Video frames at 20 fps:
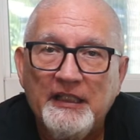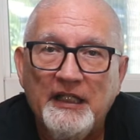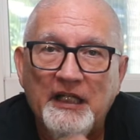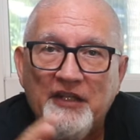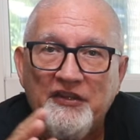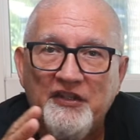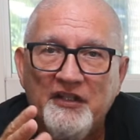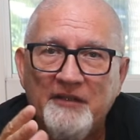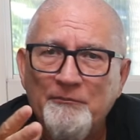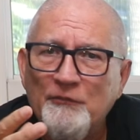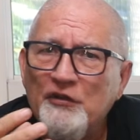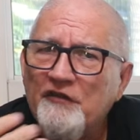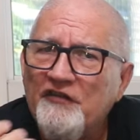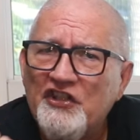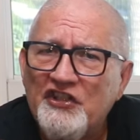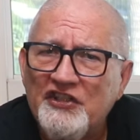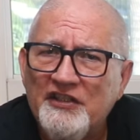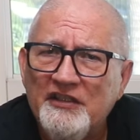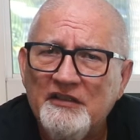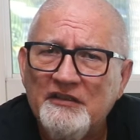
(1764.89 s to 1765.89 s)
Uh, the movie
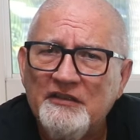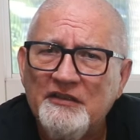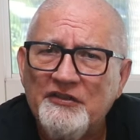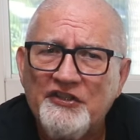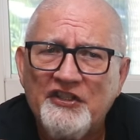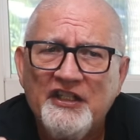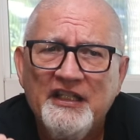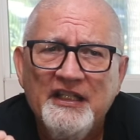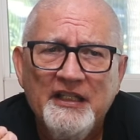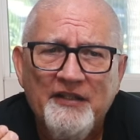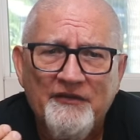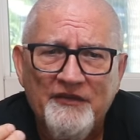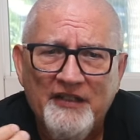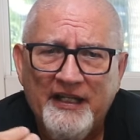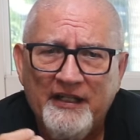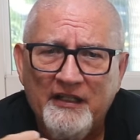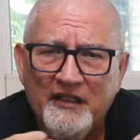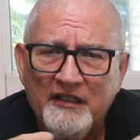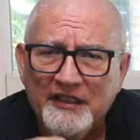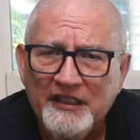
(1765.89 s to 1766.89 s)
stills
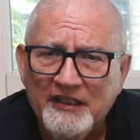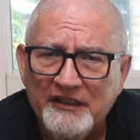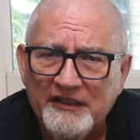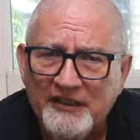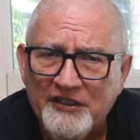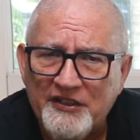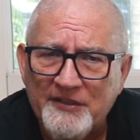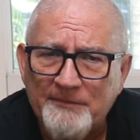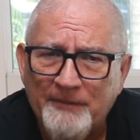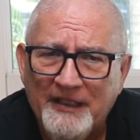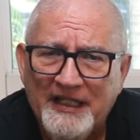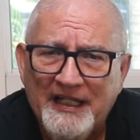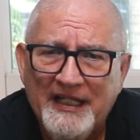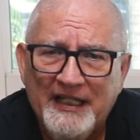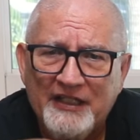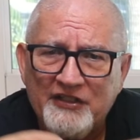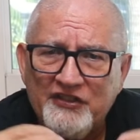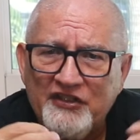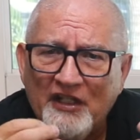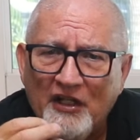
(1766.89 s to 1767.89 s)
that are in this
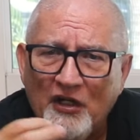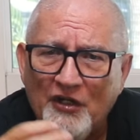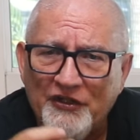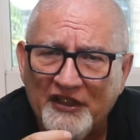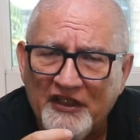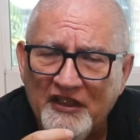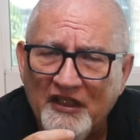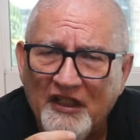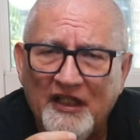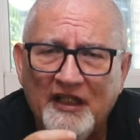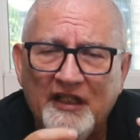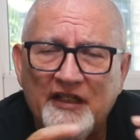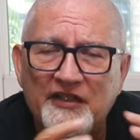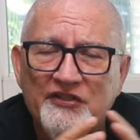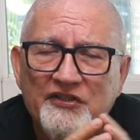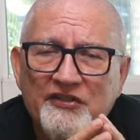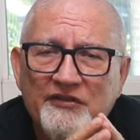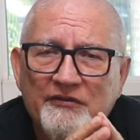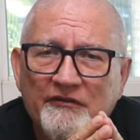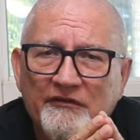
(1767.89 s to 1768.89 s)
box on the cards